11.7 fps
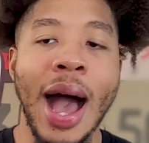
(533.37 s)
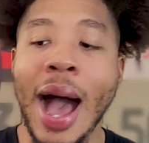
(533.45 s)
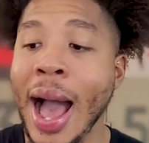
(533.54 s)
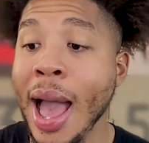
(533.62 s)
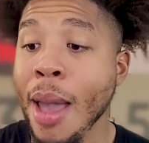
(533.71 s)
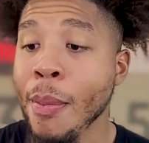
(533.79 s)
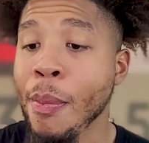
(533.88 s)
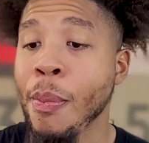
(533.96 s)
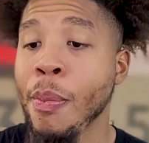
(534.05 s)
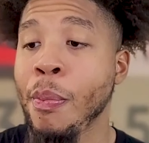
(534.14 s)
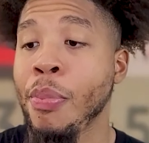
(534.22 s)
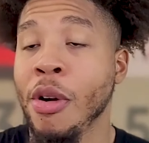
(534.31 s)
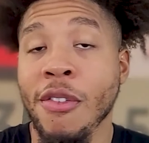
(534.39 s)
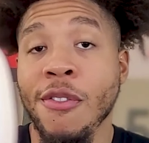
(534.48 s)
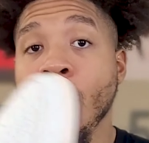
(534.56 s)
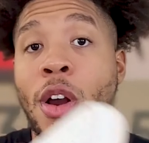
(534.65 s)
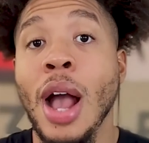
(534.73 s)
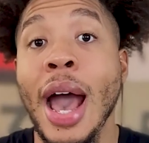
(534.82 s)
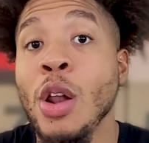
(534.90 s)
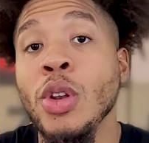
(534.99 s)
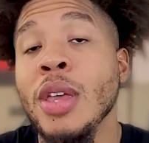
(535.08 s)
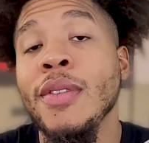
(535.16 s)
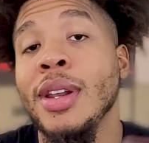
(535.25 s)
I prefer, I
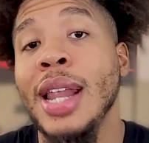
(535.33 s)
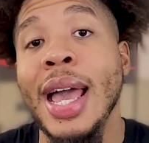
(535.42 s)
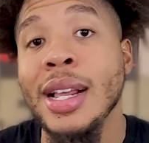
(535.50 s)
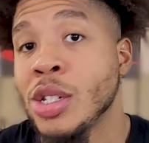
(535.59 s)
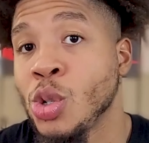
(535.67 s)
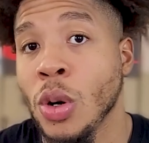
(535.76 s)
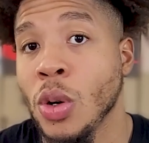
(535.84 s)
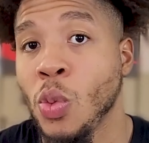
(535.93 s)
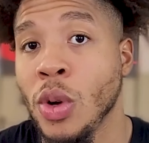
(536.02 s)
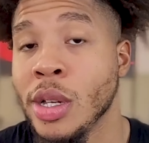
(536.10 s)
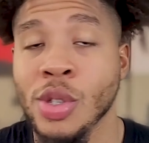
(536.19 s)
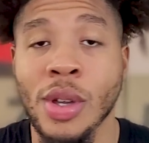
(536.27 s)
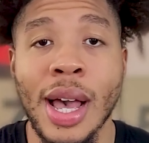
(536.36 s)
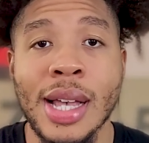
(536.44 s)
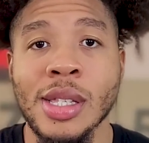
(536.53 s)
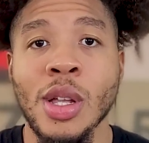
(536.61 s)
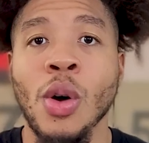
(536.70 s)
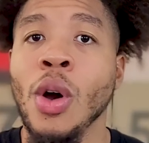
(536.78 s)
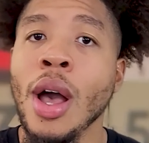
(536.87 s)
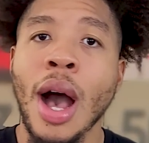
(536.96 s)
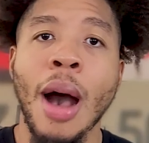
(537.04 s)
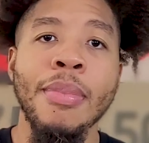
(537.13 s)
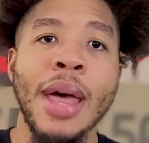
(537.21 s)
don't even like Jordan 1s. You guys know,
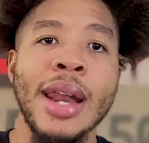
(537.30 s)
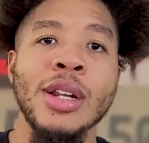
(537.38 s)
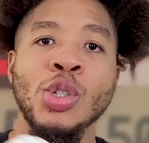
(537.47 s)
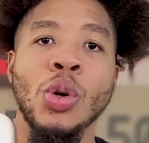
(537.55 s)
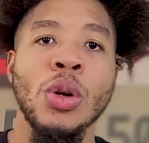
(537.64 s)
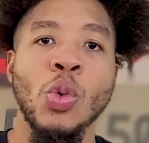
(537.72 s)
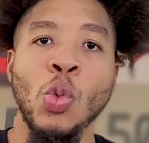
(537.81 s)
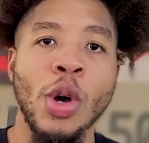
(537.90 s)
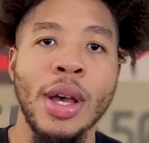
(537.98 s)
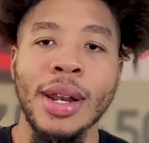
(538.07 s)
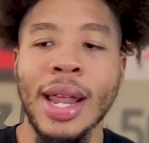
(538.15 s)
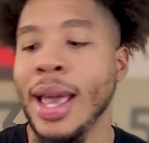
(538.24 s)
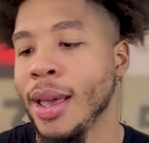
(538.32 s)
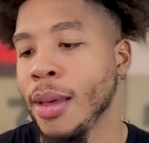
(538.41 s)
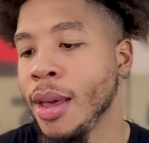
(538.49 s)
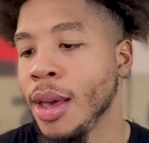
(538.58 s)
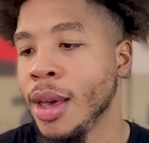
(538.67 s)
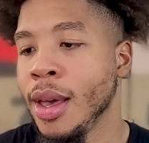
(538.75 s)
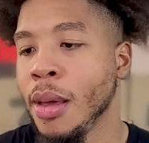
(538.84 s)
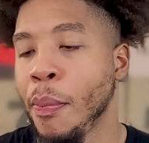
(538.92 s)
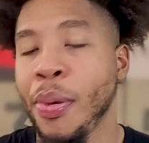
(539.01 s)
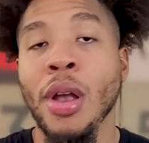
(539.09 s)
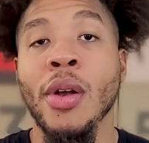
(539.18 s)
I'm not a Jordan 1 like
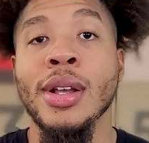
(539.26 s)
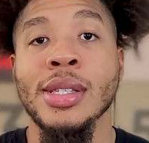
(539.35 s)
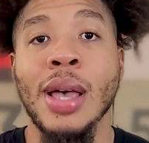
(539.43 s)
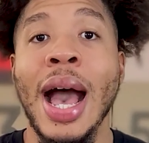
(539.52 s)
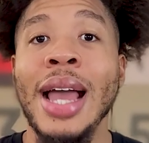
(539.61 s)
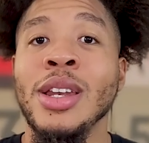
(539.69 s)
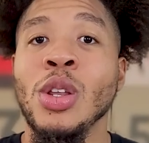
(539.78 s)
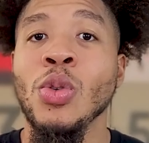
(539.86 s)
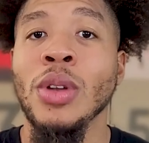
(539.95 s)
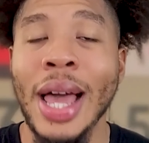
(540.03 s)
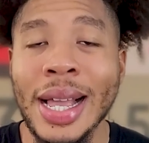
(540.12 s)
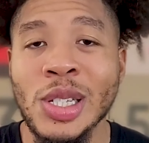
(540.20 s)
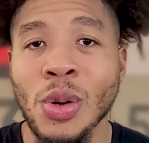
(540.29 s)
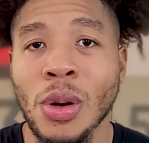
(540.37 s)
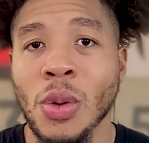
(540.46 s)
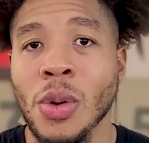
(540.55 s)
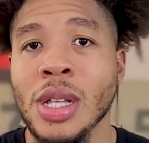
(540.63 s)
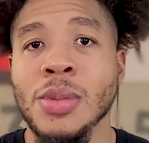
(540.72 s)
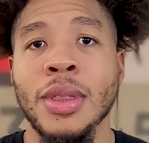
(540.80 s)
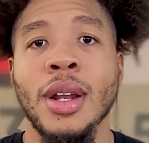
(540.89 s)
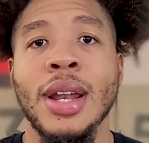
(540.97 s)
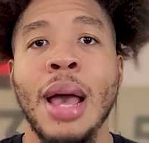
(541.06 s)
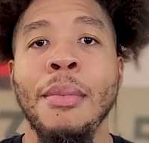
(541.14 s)
purist. I do like Jordan 1s, but
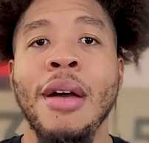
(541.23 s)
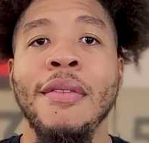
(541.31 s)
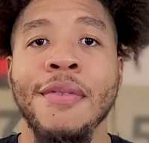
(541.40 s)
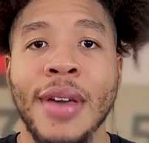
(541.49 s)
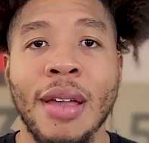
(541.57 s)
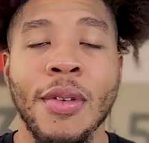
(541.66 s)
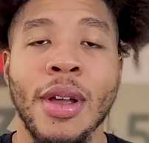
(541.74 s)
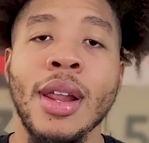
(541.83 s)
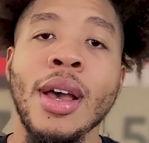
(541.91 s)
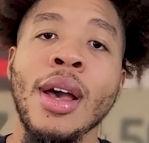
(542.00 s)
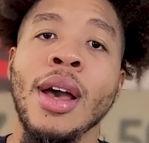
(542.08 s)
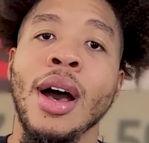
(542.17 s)
they're not my favorites.